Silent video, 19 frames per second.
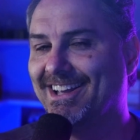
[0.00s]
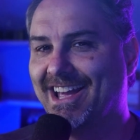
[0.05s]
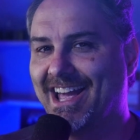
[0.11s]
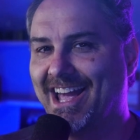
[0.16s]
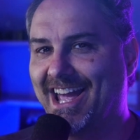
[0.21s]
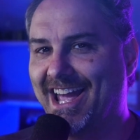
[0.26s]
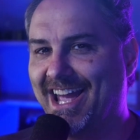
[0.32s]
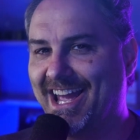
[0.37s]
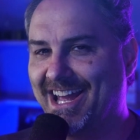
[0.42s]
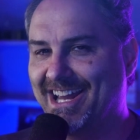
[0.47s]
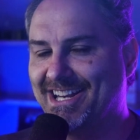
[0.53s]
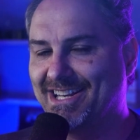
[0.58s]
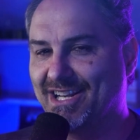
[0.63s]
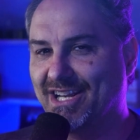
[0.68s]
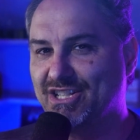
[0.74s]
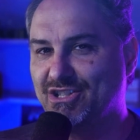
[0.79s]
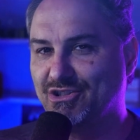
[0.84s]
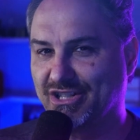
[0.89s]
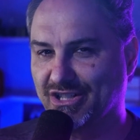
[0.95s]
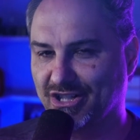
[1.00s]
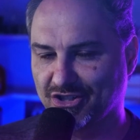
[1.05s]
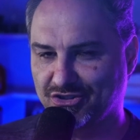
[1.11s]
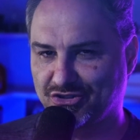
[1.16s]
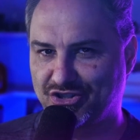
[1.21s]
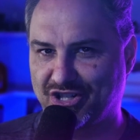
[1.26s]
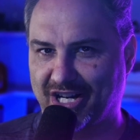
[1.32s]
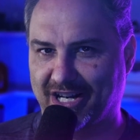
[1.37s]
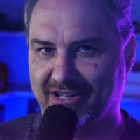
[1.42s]
And you can
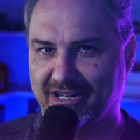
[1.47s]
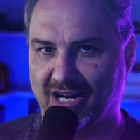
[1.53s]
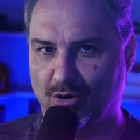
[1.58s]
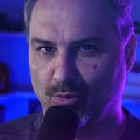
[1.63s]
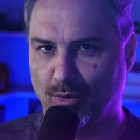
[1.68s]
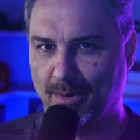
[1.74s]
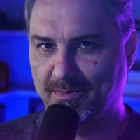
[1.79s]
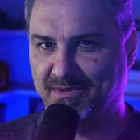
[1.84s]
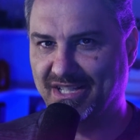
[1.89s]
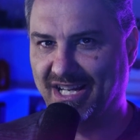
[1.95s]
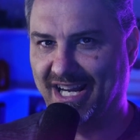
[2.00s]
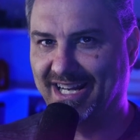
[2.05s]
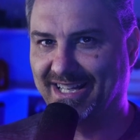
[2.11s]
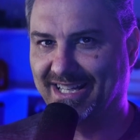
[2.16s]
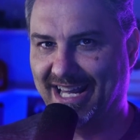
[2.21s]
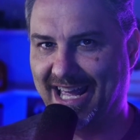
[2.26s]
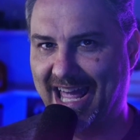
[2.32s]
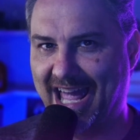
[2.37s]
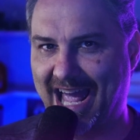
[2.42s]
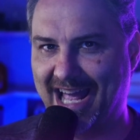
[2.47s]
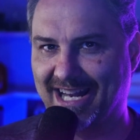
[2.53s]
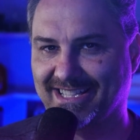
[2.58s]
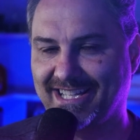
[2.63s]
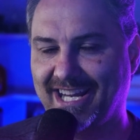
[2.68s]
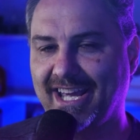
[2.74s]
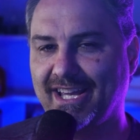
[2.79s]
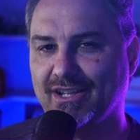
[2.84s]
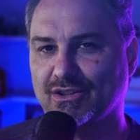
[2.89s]
also check out our website at
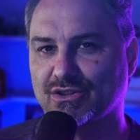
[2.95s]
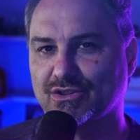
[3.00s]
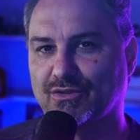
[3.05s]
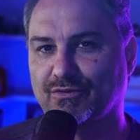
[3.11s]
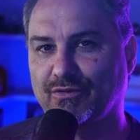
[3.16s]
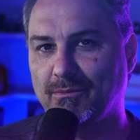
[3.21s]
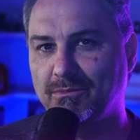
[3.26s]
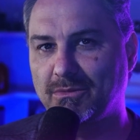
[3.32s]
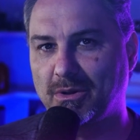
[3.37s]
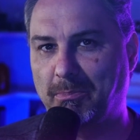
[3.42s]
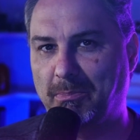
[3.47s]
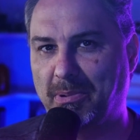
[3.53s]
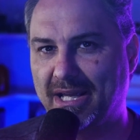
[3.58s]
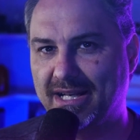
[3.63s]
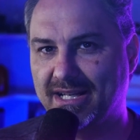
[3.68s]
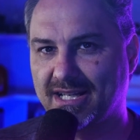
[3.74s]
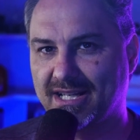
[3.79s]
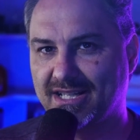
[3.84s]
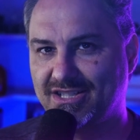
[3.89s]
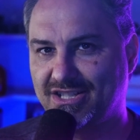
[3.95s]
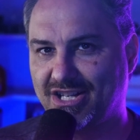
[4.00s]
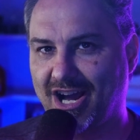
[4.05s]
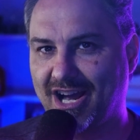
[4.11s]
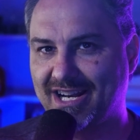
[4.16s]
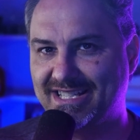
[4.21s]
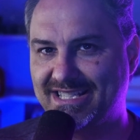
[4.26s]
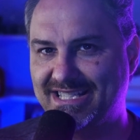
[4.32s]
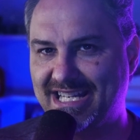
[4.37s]

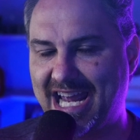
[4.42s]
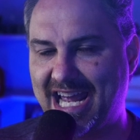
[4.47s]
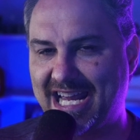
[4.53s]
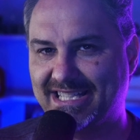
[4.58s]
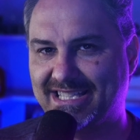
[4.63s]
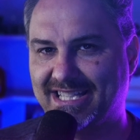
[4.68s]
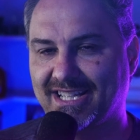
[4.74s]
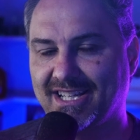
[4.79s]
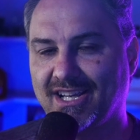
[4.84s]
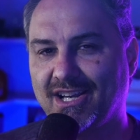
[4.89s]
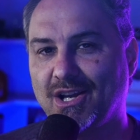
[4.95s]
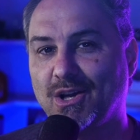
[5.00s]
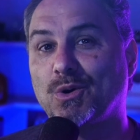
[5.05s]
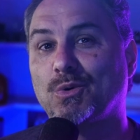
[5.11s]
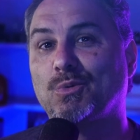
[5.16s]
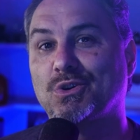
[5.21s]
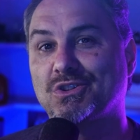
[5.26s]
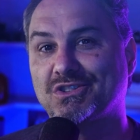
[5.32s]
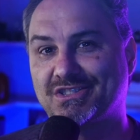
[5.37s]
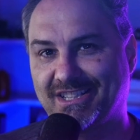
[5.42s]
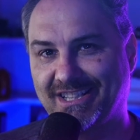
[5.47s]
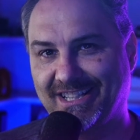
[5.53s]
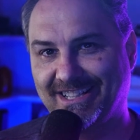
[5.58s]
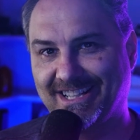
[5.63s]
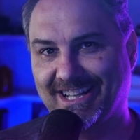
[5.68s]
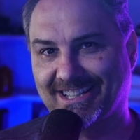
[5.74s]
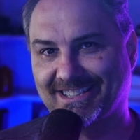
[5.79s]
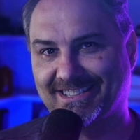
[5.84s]
talesfromthepit.net. We'll see you next